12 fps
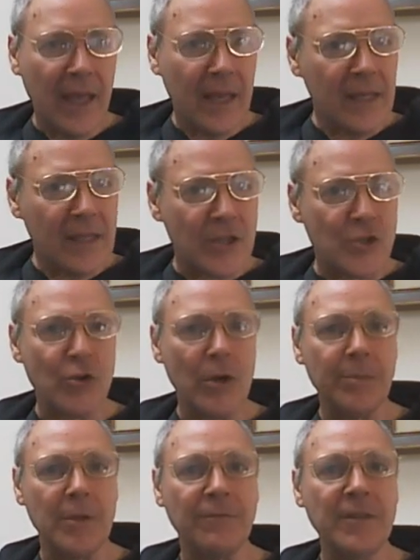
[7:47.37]
Any
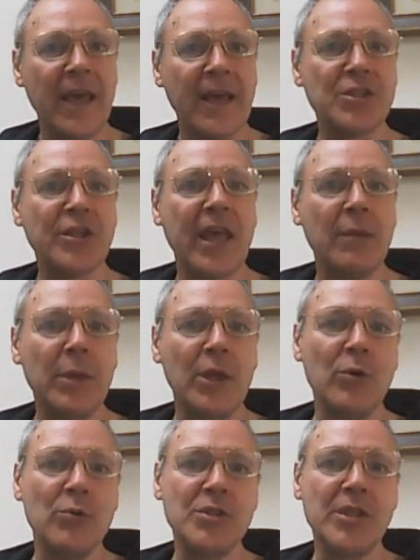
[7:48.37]
descriptive text can
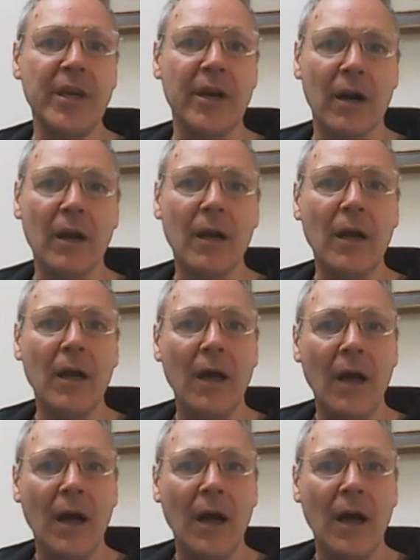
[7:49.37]
be used here.